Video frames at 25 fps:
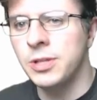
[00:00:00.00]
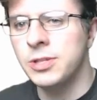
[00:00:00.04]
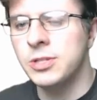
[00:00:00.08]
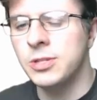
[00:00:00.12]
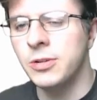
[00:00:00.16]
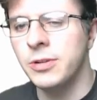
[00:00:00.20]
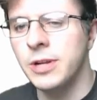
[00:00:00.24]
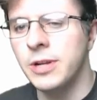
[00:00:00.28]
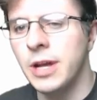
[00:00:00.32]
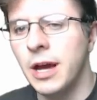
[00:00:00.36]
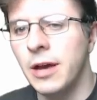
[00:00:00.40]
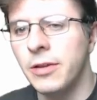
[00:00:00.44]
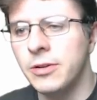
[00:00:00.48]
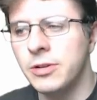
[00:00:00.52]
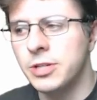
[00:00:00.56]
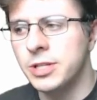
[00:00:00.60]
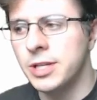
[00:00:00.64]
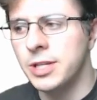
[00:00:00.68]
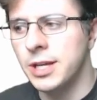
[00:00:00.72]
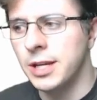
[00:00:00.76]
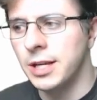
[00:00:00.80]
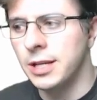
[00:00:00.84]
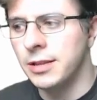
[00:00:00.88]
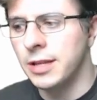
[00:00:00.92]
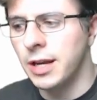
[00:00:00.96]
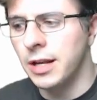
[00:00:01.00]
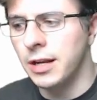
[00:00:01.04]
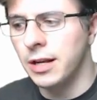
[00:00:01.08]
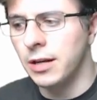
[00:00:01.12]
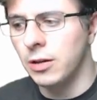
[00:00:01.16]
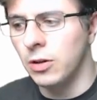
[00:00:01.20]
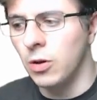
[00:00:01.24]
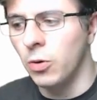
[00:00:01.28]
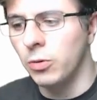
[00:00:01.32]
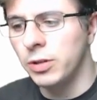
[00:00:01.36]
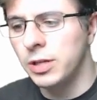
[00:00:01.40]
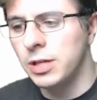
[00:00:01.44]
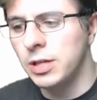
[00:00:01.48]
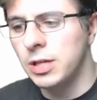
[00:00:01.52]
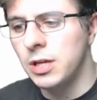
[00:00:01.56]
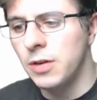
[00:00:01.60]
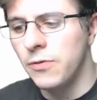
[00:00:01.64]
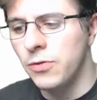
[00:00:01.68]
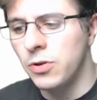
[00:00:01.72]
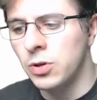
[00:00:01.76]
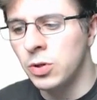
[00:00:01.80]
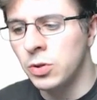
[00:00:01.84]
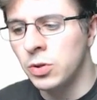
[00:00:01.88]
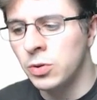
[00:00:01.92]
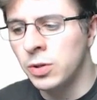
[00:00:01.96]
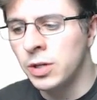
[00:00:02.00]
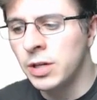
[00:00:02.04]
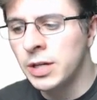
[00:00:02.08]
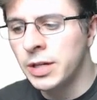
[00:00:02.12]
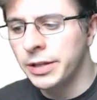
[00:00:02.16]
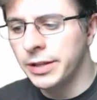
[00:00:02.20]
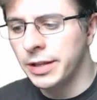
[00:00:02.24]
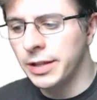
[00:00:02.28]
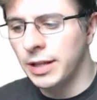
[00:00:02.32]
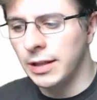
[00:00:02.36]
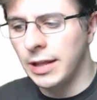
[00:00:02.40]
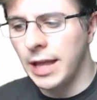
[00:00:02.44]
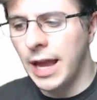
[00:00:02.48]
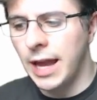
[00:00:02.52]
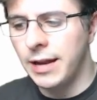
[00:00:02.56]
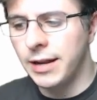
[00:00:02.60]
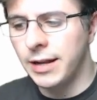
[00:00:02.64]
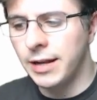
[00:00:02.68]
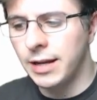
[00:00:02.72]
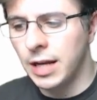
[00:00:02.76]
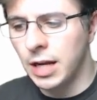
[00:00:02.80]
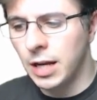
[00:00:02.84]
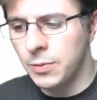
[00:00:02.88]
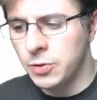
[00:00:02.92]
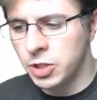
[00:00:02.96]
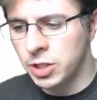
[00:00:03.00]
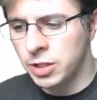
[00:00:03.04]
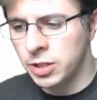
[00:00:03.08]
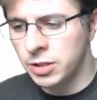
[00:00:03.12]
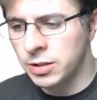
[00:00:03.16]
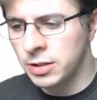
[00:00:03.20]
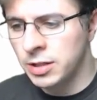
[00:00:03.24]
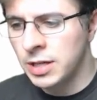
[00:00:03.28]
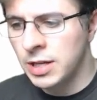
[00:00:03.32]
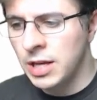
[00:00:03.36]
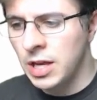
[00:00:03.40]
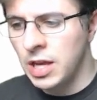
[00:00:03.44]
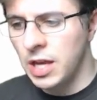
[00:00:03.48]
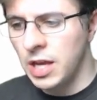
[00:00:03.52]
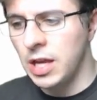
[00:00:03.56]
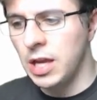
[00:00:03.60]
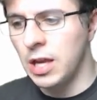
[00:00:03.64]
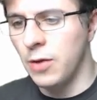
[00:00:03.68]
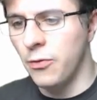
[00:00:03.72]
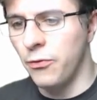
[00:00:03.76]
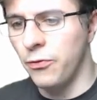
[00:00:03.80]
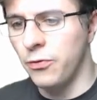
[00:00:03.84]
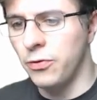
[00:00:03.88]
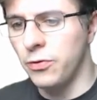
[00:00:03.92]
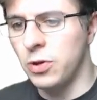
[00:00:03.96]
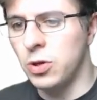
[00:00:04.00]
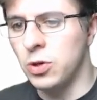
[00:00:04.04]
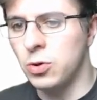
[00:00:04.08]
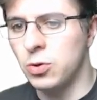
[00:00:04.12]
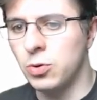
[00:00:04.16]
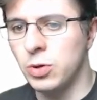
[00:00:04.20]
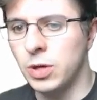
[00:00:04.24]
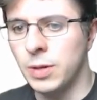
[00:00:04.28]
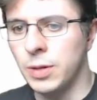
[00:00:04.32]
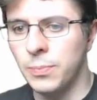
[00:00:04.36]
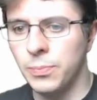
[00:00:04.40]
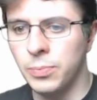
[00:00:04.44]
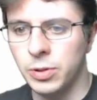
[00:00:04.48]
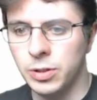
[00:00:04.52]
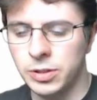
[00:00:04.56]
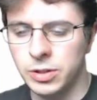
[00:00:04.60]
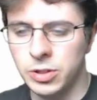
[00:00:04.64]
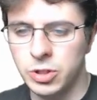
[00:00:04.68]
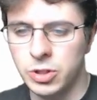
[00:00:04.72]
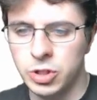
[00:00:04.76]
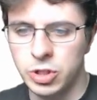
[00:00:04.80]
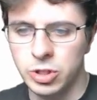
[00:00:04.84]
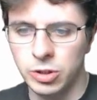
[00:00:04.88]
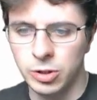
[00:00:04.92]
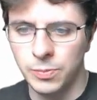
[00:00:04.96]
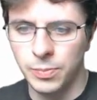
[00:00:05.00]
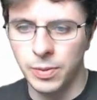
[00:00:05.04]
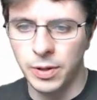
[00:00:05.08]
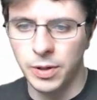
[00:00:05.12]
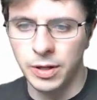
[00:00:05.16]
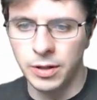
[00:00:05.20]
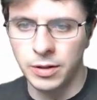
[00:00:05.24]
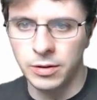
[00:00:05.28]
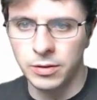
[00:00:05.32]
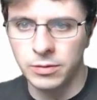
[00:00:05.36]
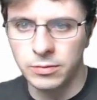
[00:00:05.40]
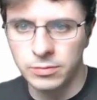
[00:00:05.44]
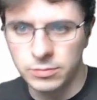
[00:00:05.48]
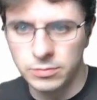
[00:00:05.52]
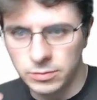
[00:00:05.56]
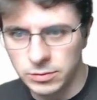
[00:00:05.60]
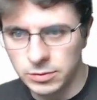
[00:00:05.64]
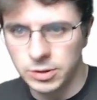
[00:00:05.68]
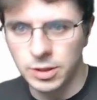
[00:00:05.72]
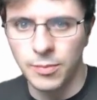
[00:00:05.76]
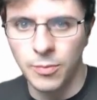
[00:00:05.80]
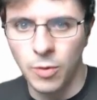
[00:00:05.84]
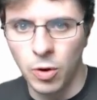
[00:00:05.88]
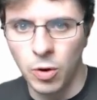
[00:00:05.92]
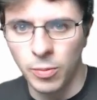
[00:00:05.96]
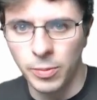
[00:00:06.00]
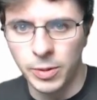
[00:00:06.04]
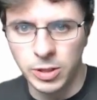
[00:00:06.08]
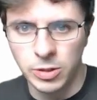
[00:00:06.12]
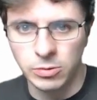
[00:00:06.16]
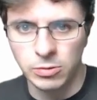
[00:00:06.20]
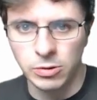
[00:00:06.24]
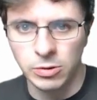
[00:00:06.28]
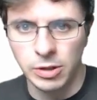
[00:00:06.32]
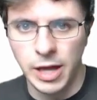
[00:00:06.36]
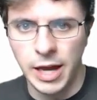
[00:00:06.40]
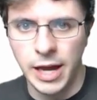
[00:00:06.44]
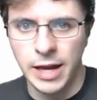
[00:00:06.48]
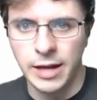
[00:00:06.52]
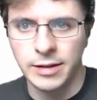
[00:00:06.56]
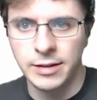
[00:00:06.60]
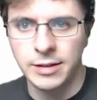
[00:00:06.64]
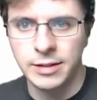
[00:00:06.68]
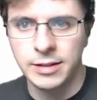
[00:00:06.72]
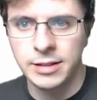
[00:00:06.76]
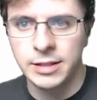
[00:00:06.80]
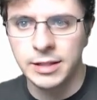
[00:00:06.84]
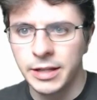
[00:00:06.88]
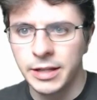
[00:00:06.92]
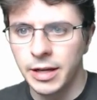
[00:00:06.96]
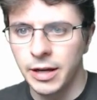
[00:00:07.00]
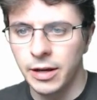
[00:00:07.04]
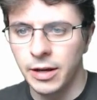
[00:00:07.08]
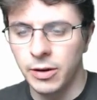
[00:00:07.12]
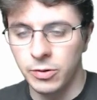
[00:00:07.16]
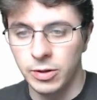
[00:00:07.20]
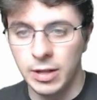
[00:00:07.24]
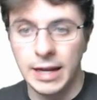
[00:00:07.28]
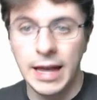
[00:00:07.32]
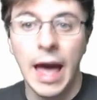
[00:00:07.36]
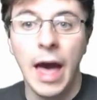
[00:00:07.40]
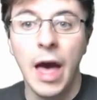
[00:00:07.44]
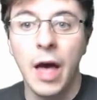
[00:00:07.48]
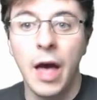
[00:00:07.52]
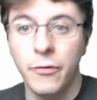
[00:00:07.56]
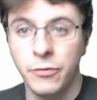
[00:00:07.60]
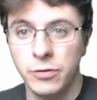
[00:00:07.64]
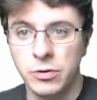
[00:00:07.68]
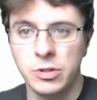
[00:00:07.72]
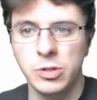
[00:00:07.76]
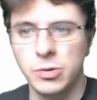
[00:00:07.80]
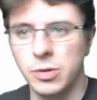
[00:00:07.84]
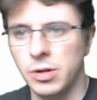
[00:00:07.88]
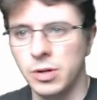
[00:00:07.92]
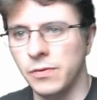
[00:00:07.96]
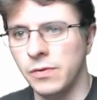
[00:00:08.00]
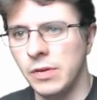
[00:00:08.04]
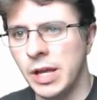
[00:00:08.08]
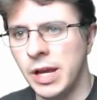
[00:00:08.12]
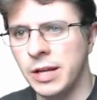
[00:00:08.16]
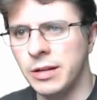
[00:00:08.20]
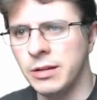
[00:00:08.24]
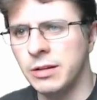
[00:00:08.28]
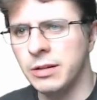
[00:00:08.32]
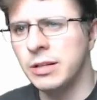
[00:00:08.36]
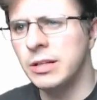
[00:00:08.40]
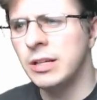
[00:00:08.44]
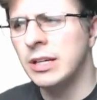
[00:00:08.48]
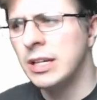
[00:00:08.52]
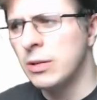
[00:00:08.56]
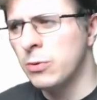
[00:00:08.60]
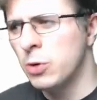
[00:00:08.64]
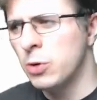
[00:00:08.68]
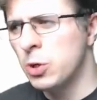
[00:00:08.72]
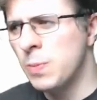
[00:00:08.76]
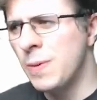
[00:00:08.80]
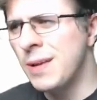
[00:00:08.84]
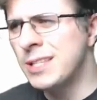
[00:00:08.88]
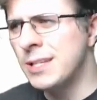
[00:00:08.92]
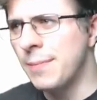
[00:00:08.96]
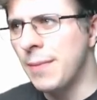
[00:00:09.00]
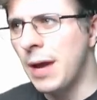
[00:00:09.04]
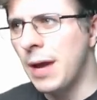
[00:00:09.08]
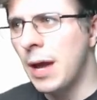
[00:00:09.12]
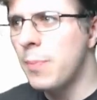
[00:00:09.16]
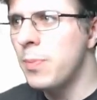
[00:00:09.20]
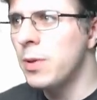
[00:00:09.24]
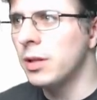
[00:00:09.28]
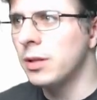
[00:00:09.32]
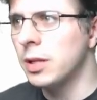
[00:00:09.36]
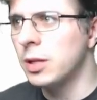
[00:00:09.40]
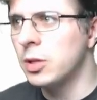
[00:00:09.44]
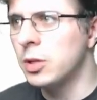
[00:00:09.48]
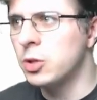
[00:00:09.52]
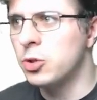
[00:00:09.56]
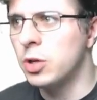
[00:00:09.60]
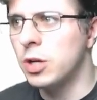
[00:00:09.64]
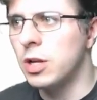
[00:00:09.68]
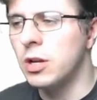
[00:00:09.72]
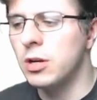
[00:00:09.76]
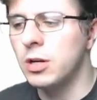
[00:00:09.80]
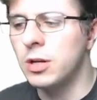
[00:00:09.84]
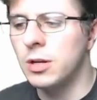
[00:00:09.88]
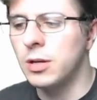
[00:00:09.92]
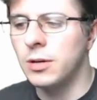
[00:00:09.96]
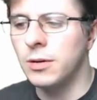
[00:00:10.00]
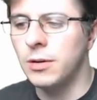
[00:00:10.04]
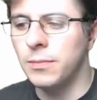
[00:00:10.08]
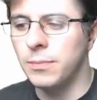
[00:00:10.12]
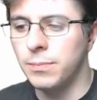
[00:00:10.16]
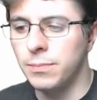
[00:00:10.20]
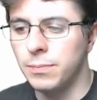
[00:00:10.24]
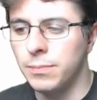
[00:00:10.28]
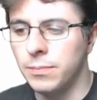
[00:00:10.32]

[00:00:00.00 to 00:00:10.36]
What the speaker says: So now they're saying that it'll only give you the landing option if you input the shield button the moment you land, or like after you have landed, which means it might be a little trickier to